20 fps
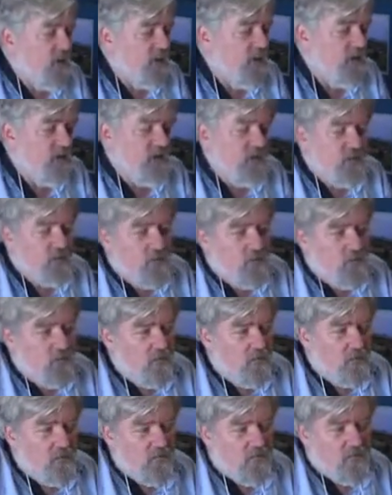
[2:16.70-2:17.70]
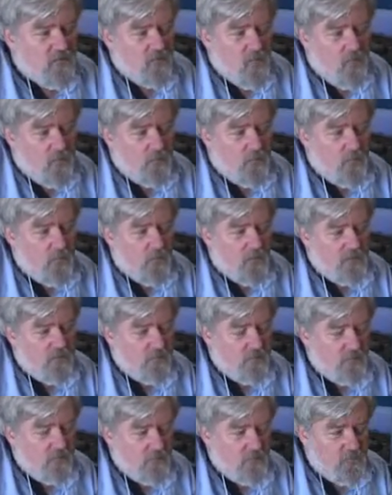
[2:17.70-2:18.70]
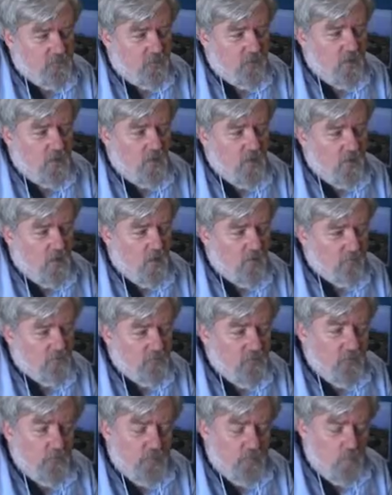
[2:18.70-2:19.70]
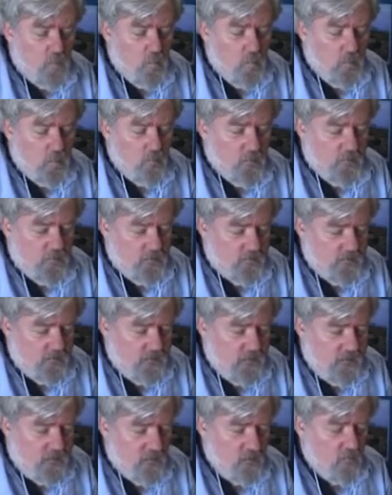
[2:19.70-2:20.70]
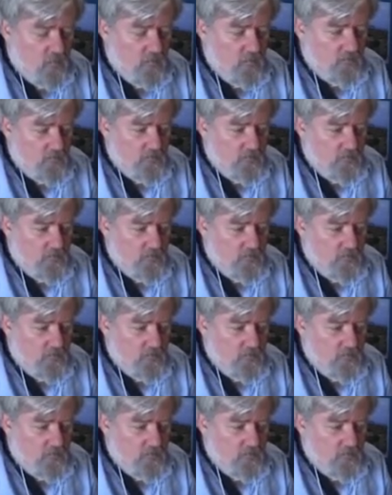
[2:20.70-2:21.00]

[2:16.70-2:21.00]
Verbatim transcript: is that the the corporations are very worried now